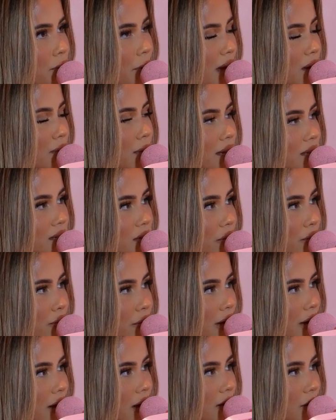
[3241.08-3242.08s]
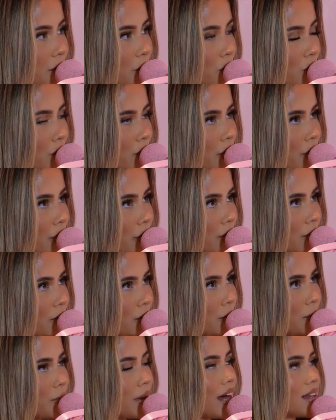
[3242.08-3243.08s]
make myself wear color more though.
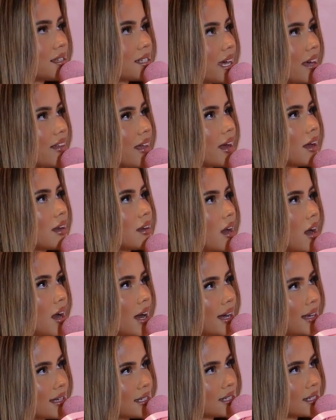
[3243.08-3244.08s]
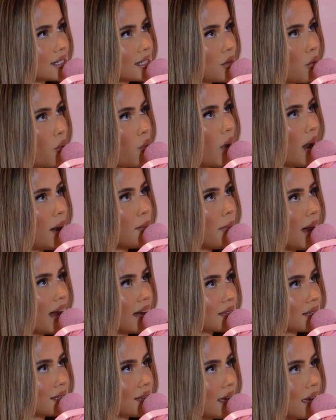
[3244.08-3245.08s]
But I'd say like a nice white
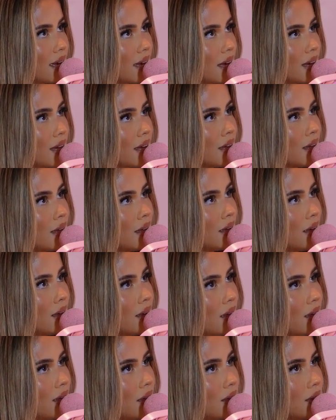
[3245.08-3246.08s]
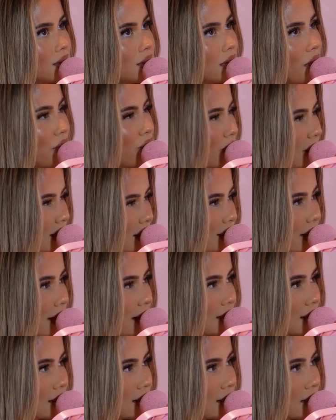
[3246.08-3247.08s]
maxi, definitely like
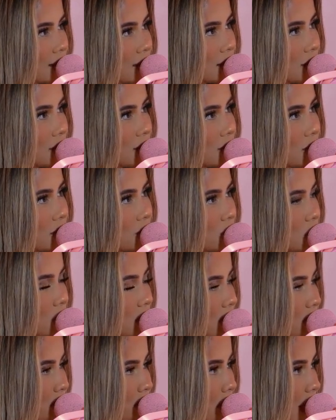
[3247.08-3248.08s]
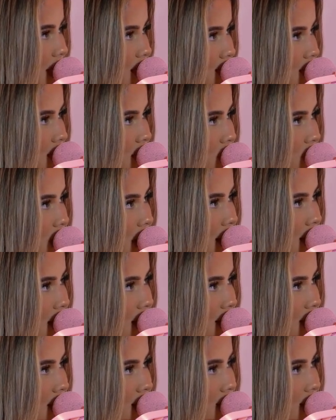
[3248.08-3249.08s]
just basic
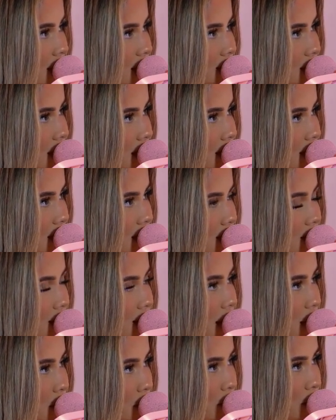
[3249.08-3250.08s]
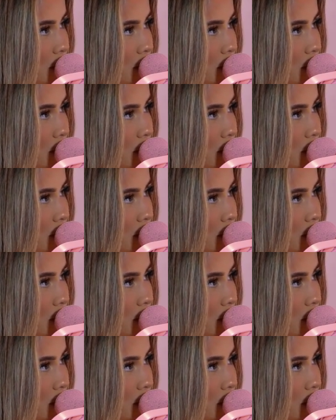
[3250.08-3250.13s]
trackies. That's like a staple